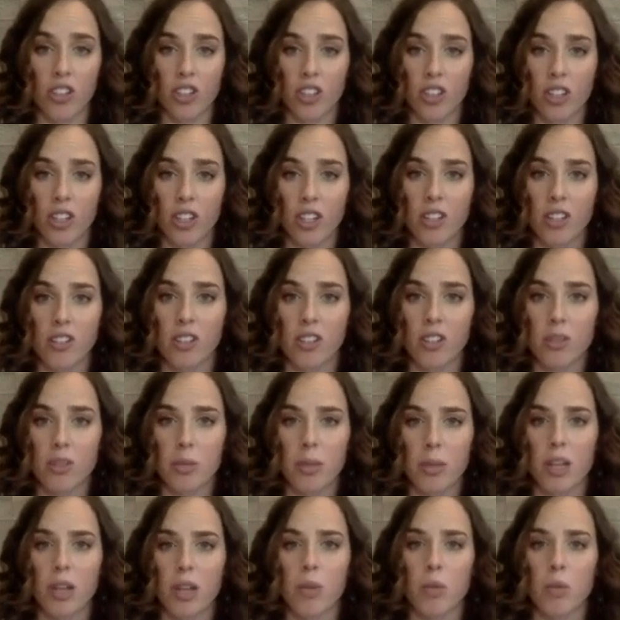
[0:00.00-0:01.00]
is to
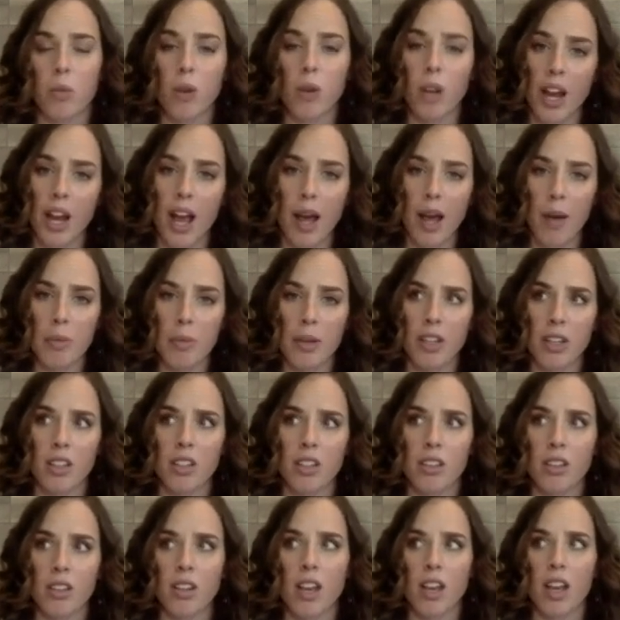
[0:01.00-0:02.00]
explain what happened
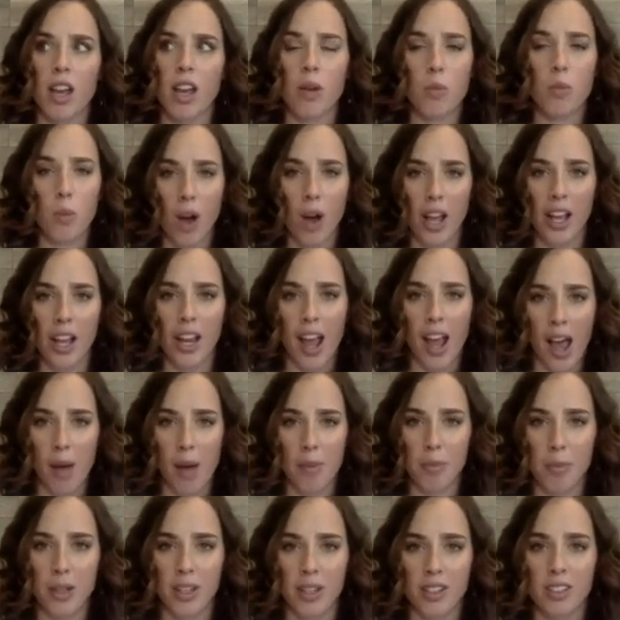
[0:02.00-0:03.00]
and why it
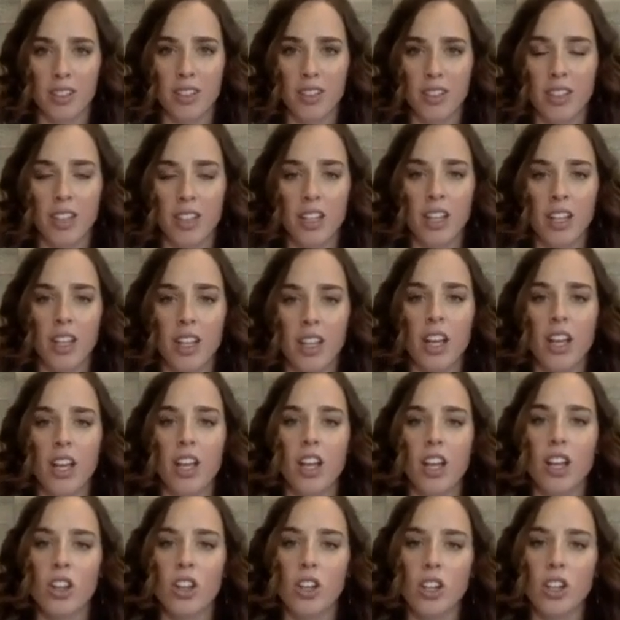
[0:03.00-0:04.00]
happened.
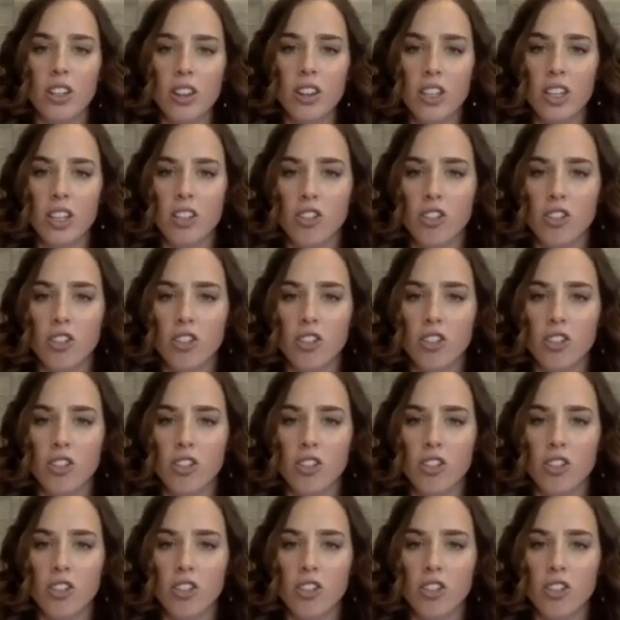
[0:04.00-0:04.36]
Look at these